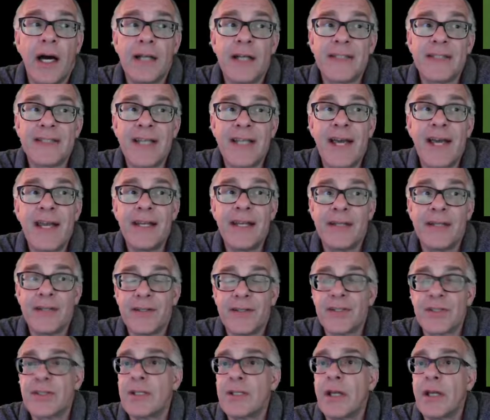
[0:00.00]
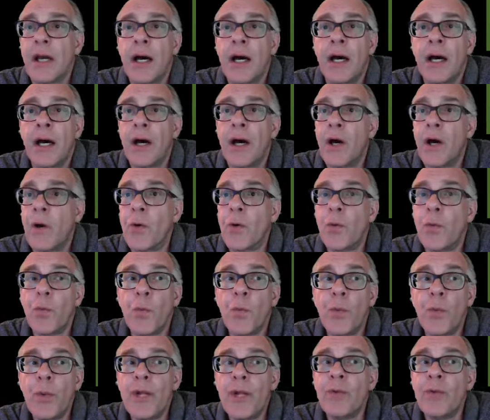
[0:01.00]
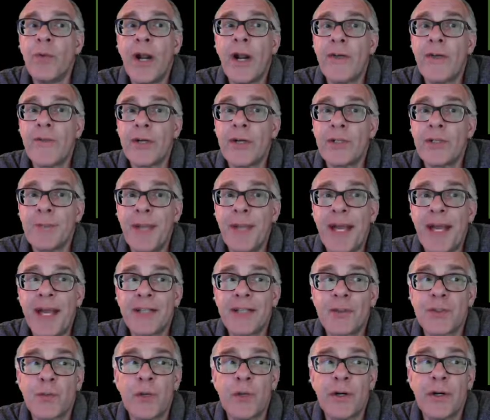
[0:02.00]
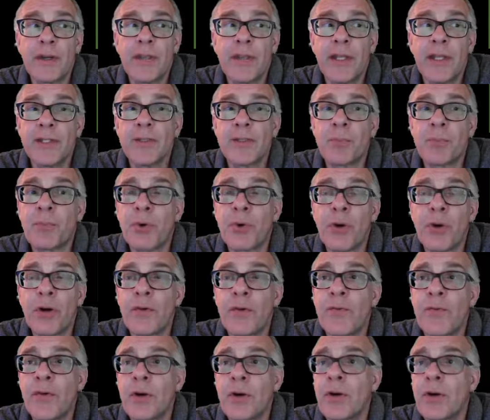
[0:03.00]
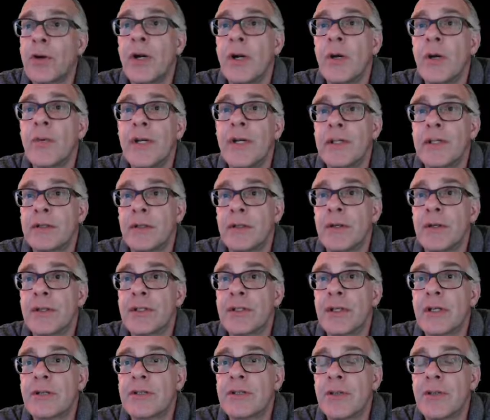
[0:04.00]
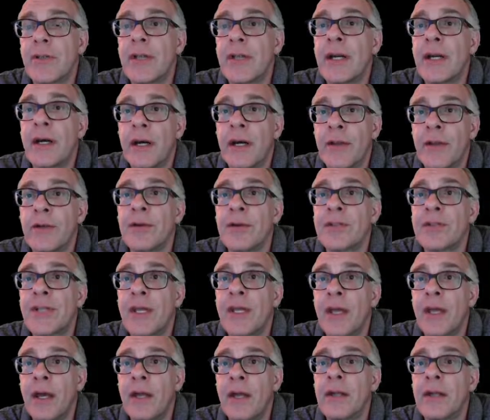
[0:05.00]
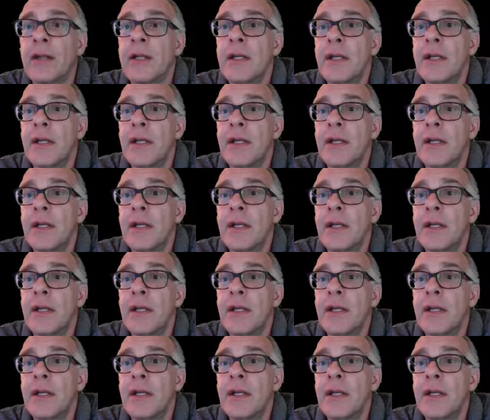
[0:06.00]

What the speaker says: Scientists, we reference past work that is important for current research so that others can